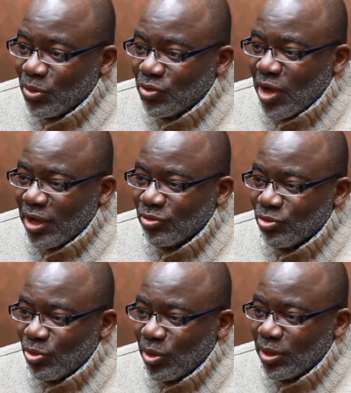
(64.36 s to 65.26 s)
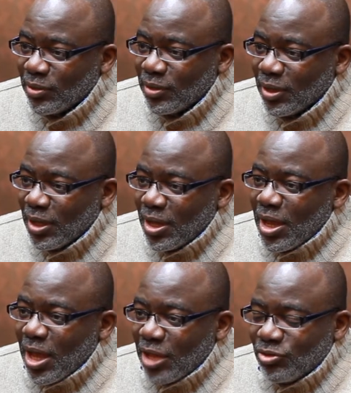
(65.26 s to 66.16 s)
which I enjoyed.
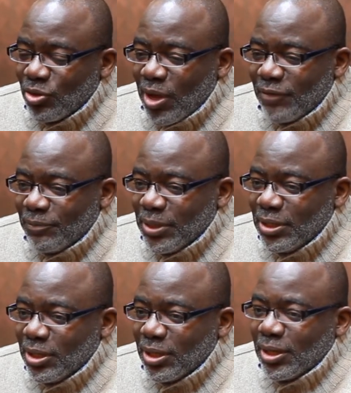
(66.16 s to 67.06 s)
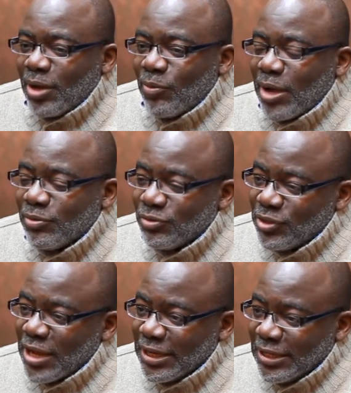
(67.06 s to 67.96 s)
And so I've been around
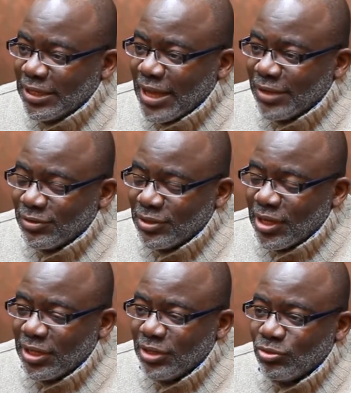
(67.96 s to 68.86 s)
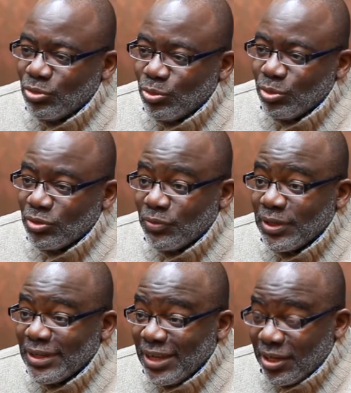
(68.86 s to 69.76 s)
CAE and CAE tools for
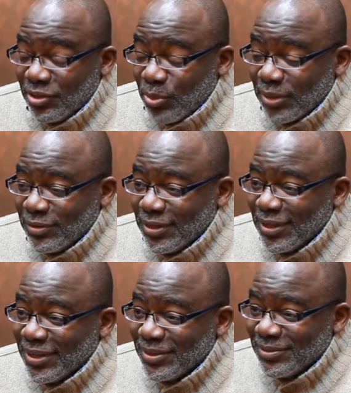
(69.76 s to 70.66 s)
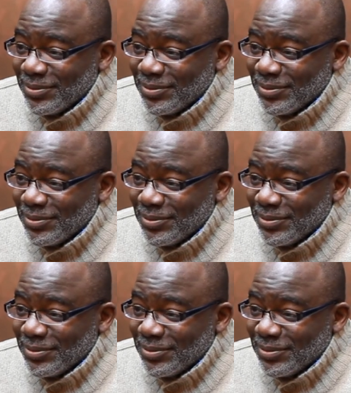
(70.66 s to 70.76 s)
nearly 20 years.